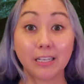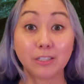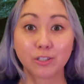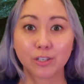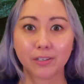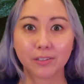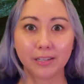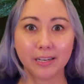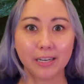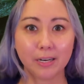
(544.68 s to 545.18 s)
And
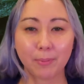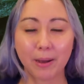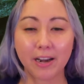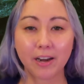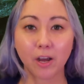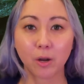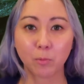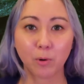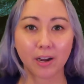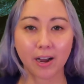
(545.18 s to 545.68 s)
certainly,
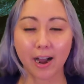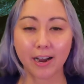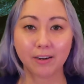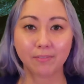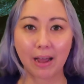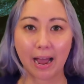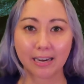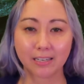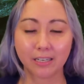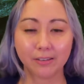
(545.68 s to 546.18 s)
depending on what kind
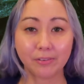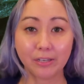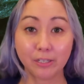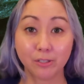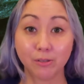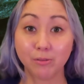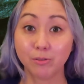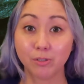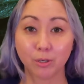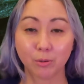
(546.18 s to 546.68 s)
of
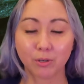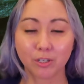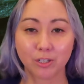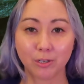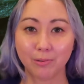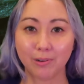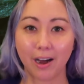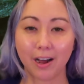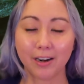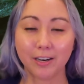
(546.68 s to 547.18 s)
activities you do or
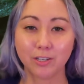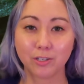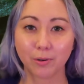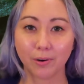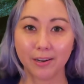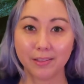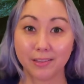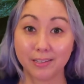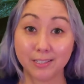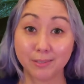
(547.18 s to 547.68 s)
do not
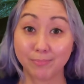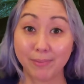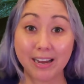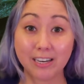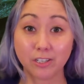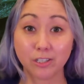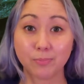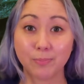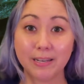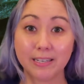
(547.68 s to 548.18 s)
enjoy, this
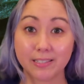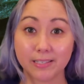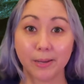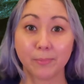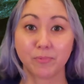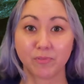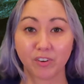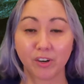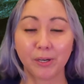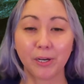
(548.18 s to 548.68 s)
may just be a
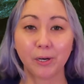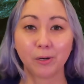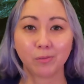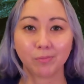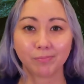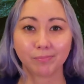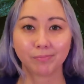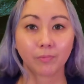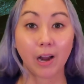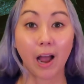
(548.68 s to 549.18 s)
skip for you.